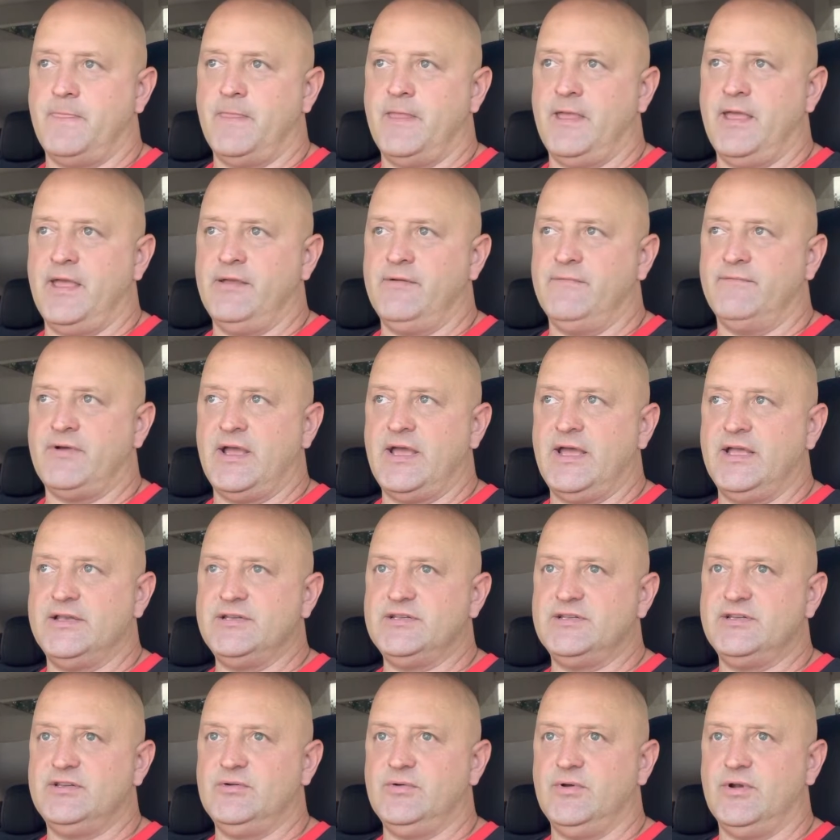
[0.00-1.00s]
If I had
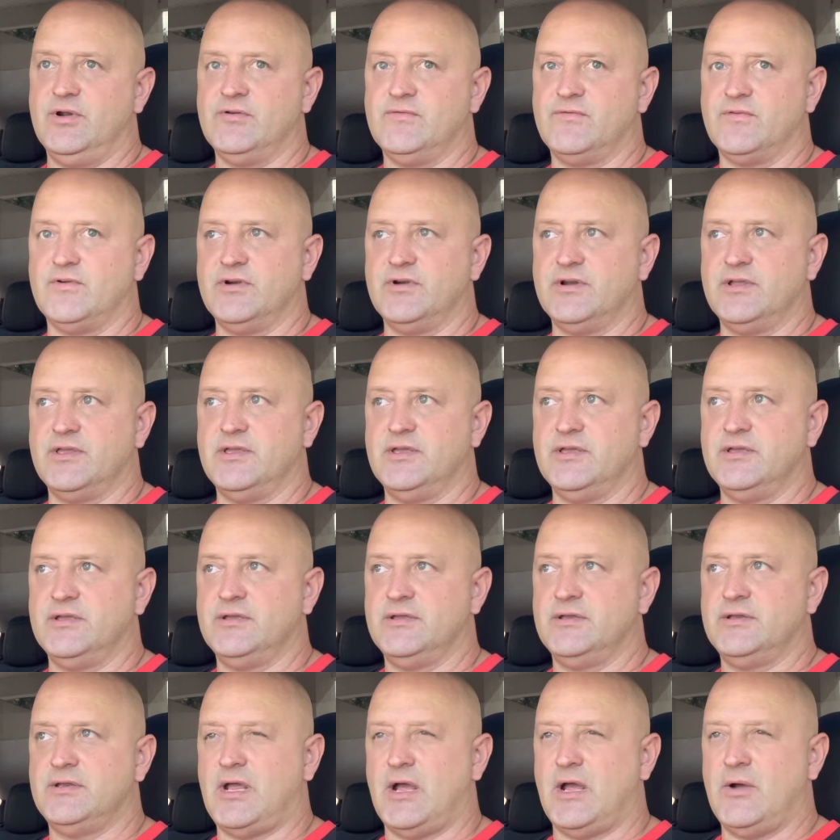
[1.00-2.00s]
to do it over
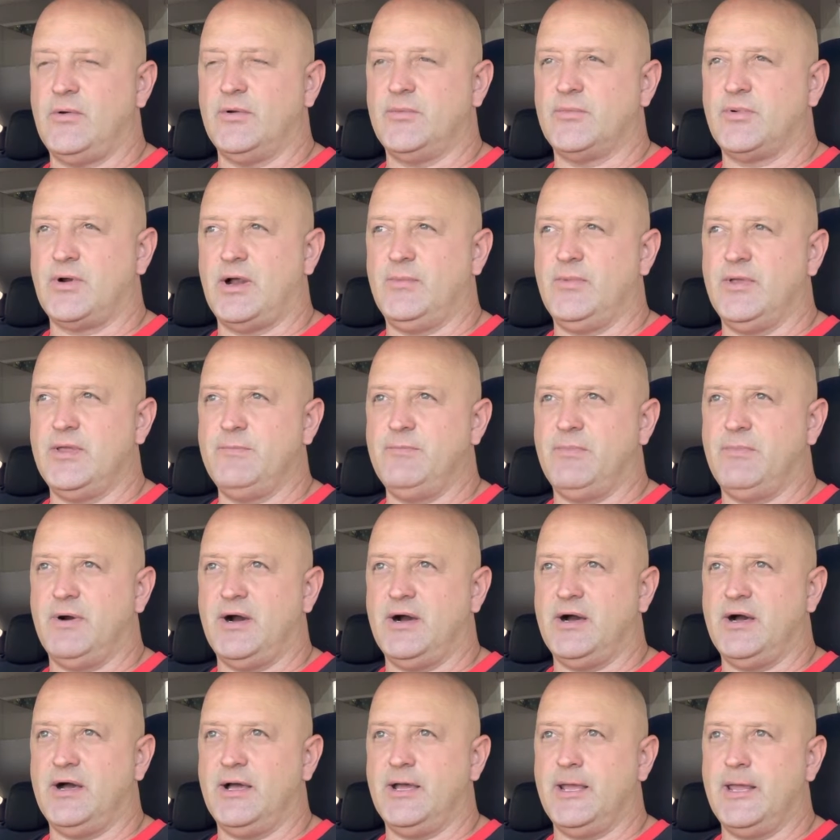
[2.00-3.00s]
again, I would probably
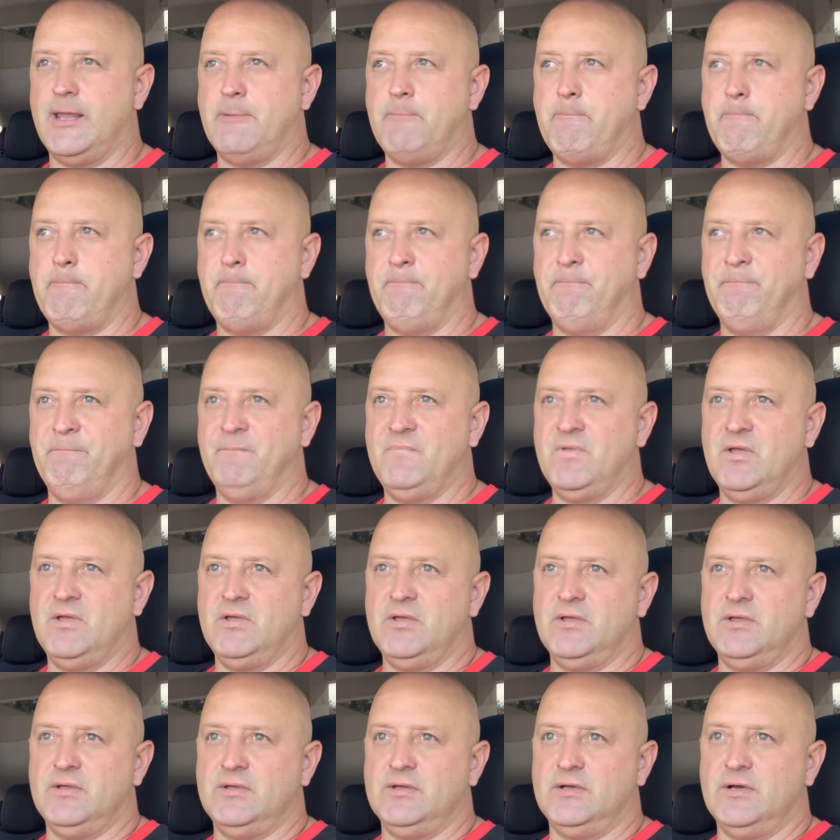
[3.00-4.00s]
buy
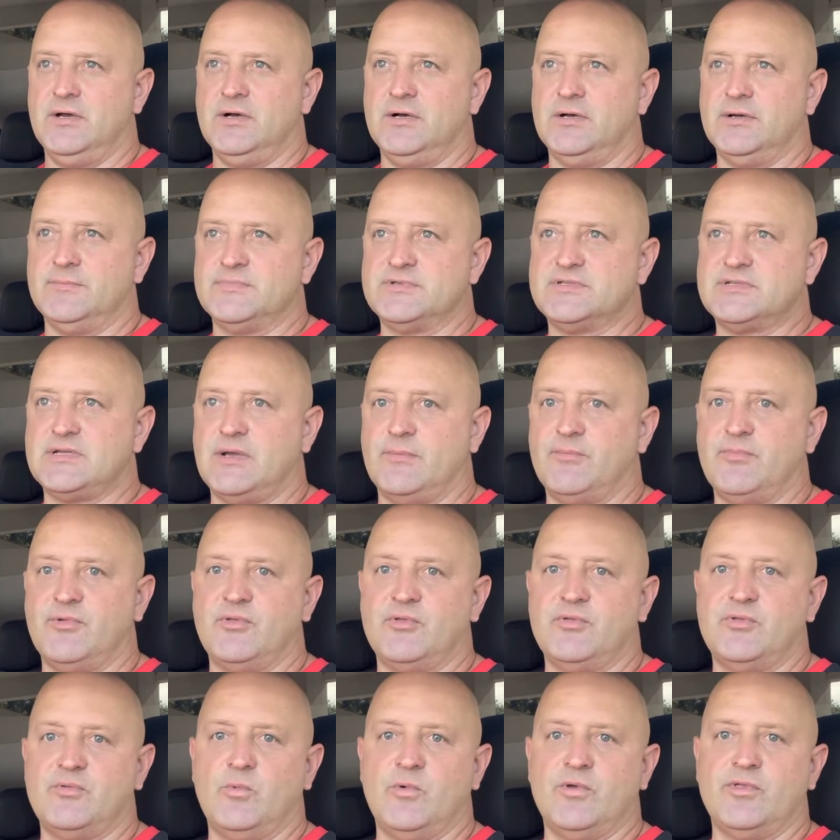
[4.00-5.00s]

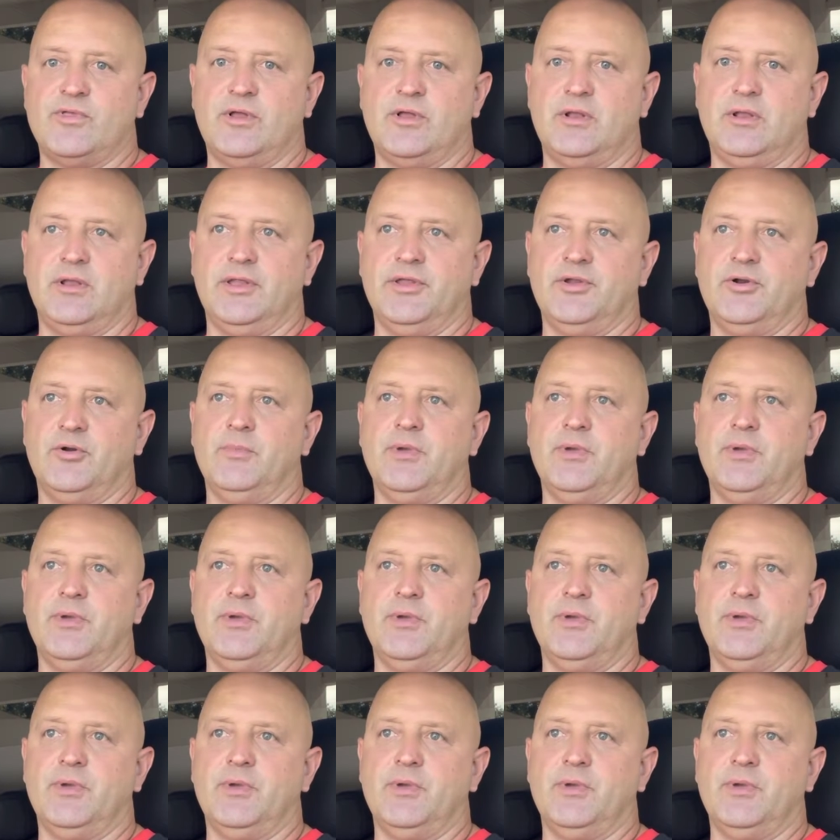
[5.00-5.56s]
something with a little